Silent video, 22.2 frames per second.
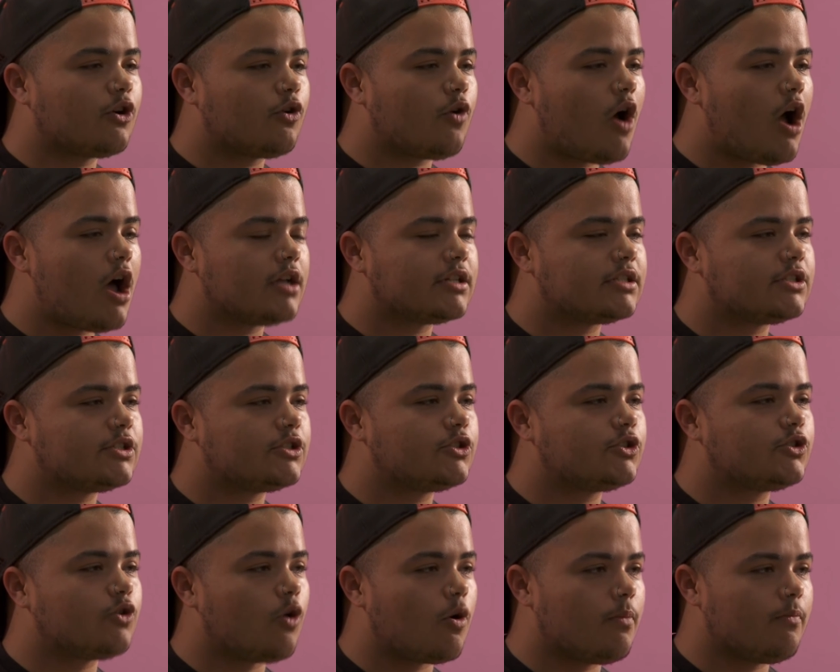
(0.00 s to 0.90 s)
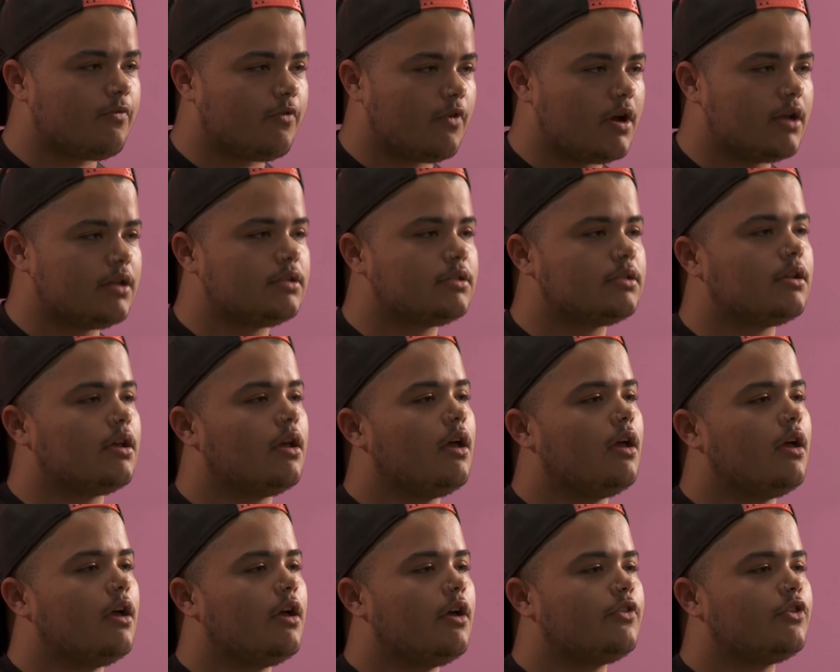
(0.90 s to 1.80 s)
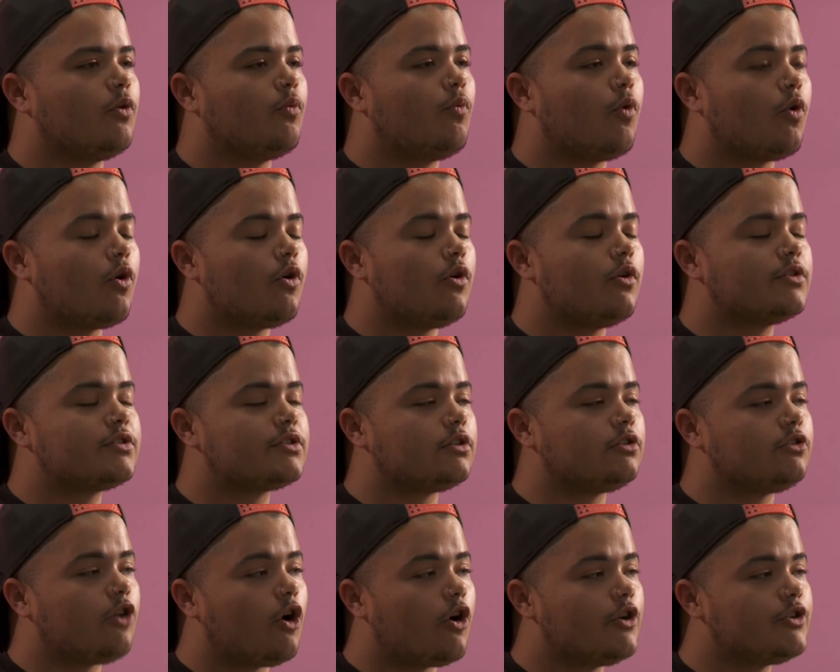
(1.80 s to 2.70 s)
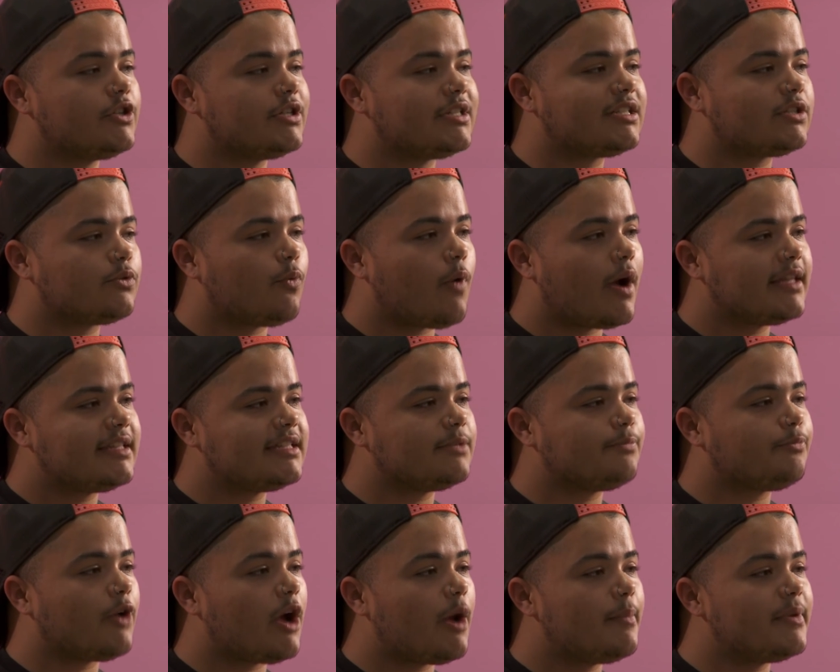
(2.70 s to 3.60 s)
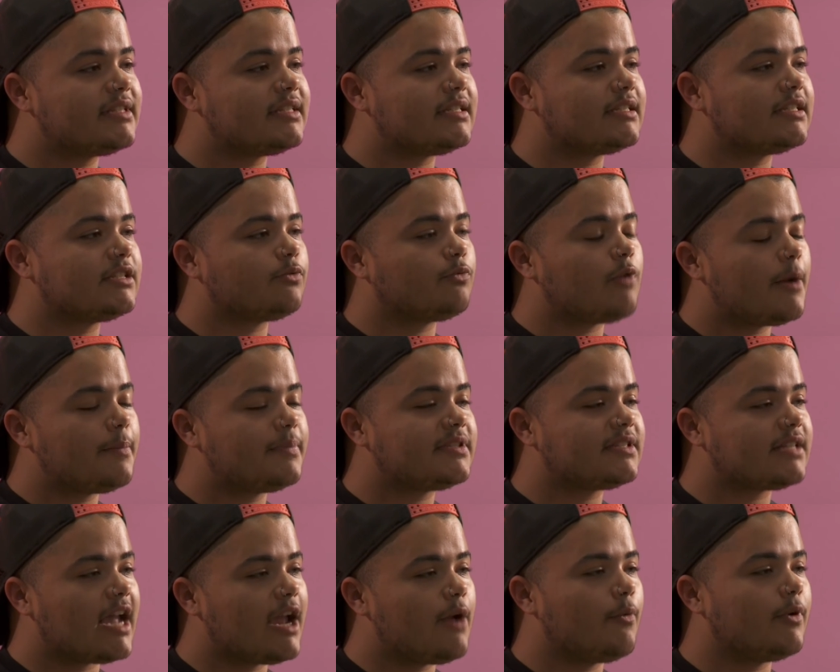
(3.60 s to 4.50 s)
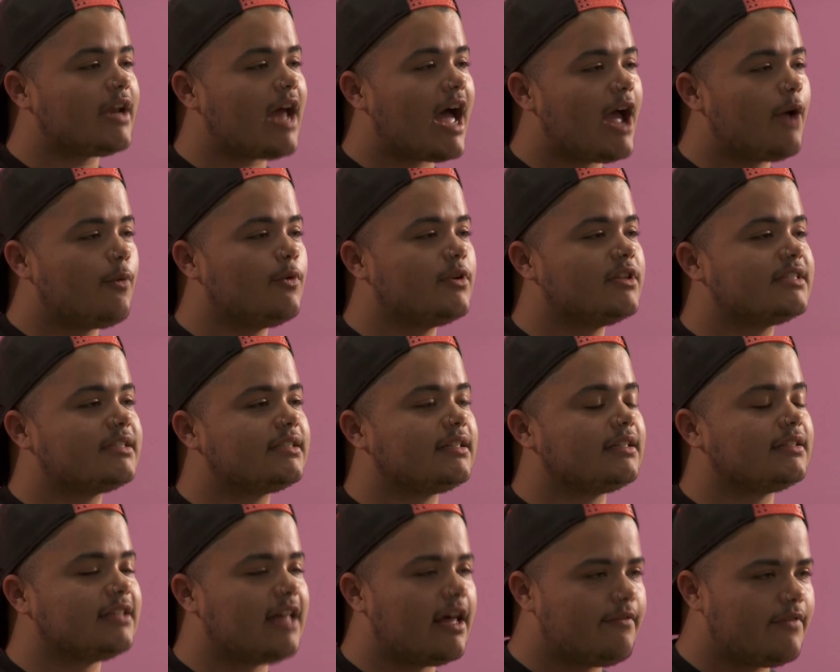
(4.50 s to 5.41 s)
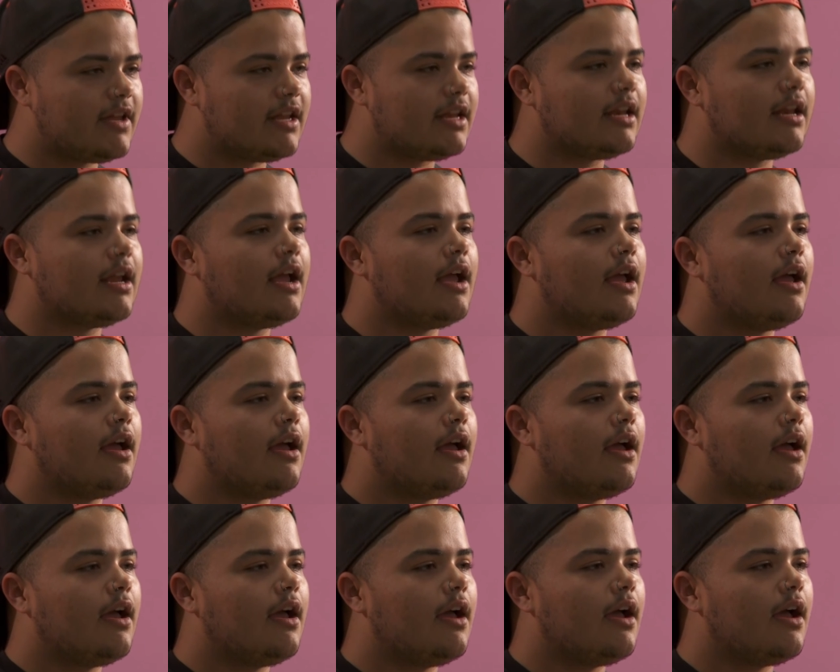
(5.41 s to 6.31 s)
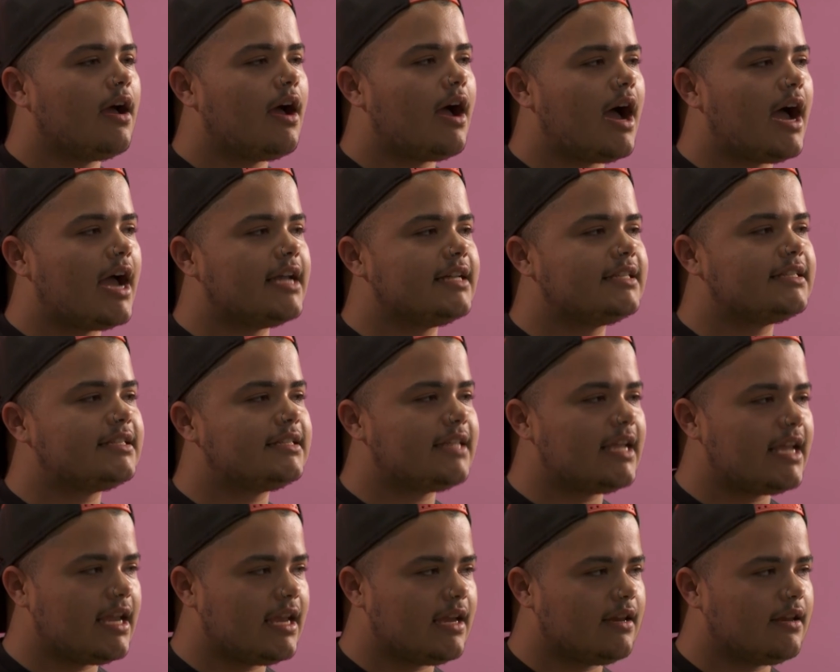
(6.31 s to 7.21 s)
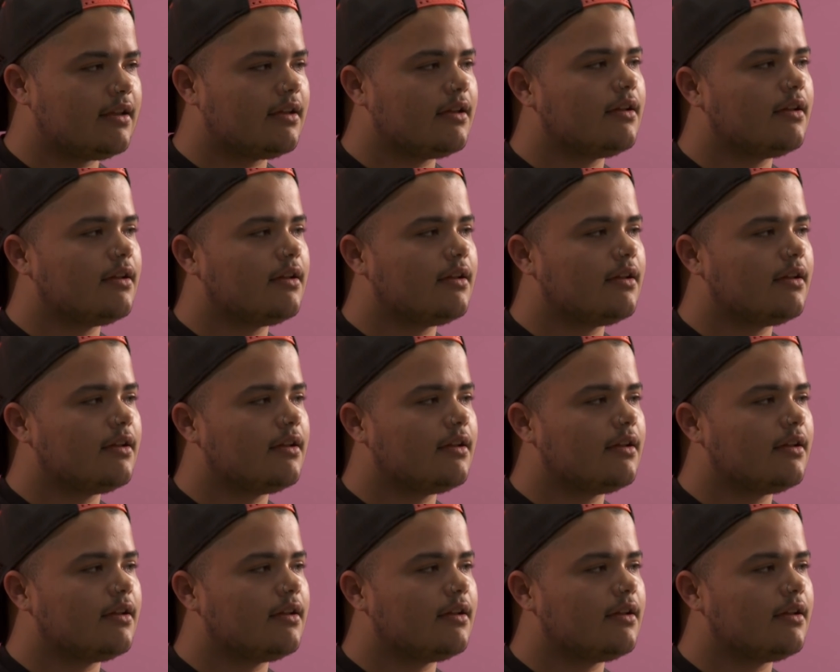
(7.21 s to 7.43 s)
across Stormfront, the world's largest white supremacist website when I was 11, I stayed